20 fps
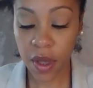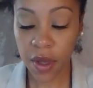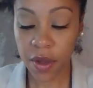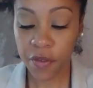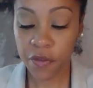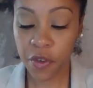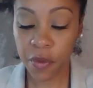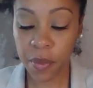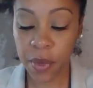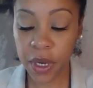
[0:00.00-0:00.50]

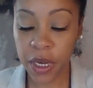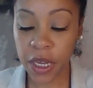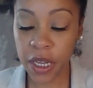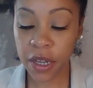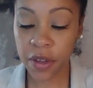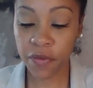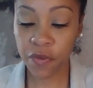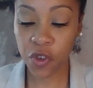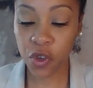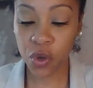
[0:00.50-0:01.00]
For
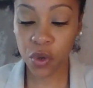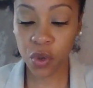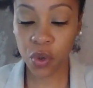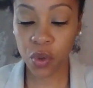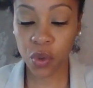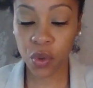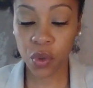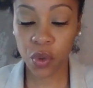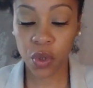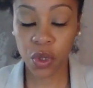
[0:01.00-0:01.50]
many of
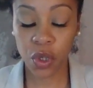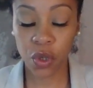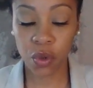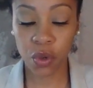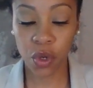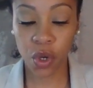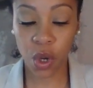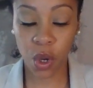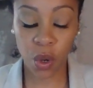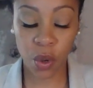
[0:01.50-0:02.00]
you, you
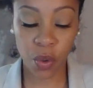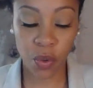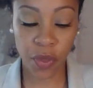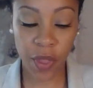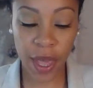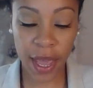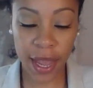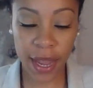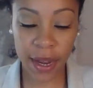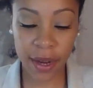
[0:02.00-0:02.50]
know
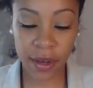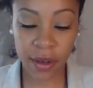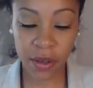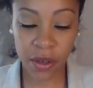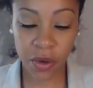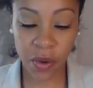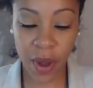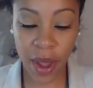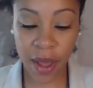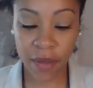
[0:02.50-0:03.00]
that
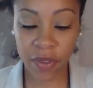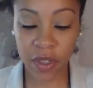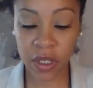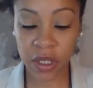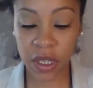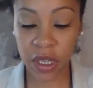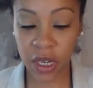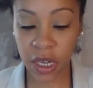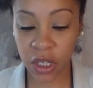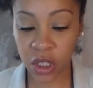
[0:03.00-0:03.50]
you have this
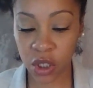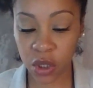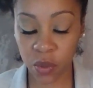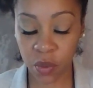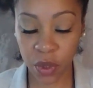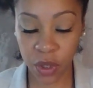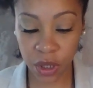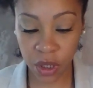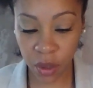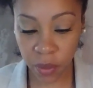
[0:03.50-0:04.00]
connection
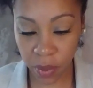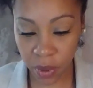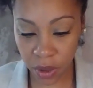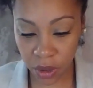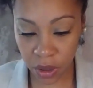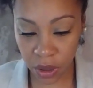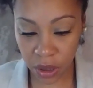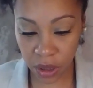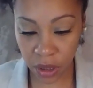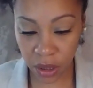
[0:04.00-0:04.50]
with your
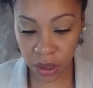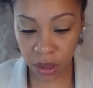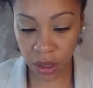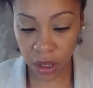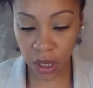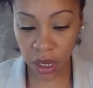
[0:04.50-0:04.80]
person